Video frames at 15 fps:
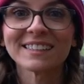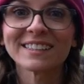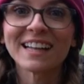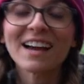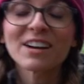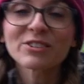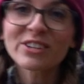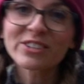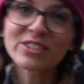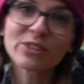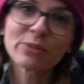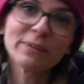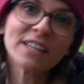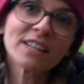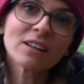allows us
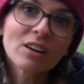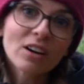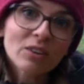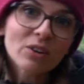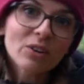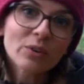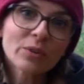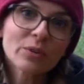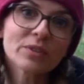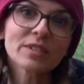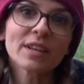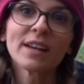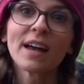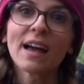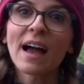to meet
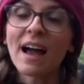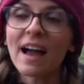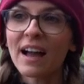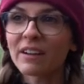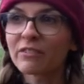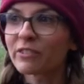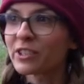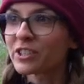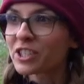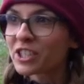locals, have a